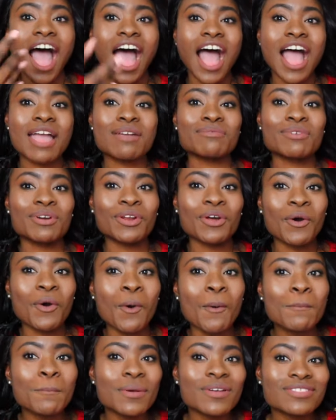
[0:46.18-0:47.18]
I'm gonna
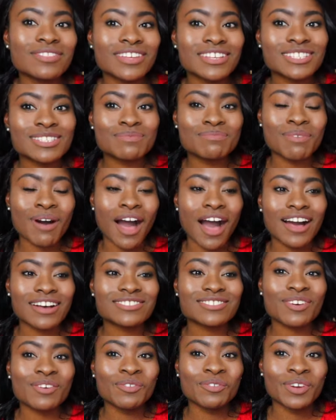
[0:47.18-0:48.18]
open this
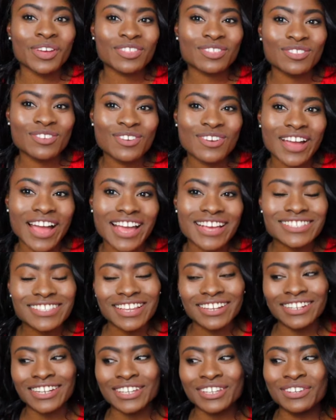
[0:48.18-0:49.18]
box with you guys
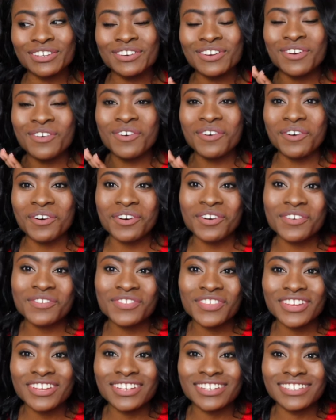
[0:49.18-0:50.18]
and let you know all
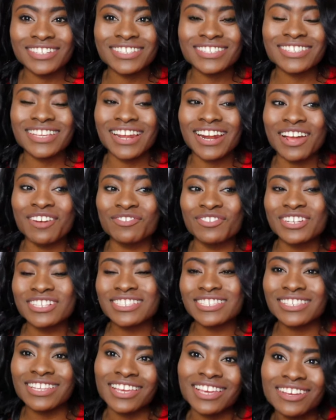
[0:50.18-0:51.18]
the goodies that I've
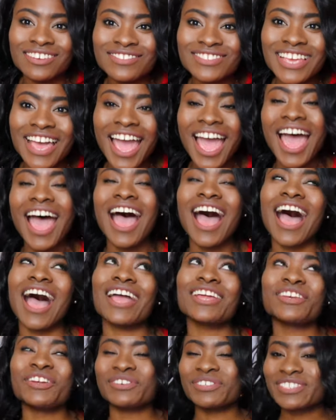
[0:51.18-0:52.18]
received.
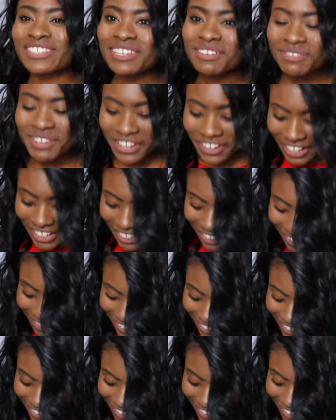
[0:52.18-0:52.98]
I know it's gonna be great.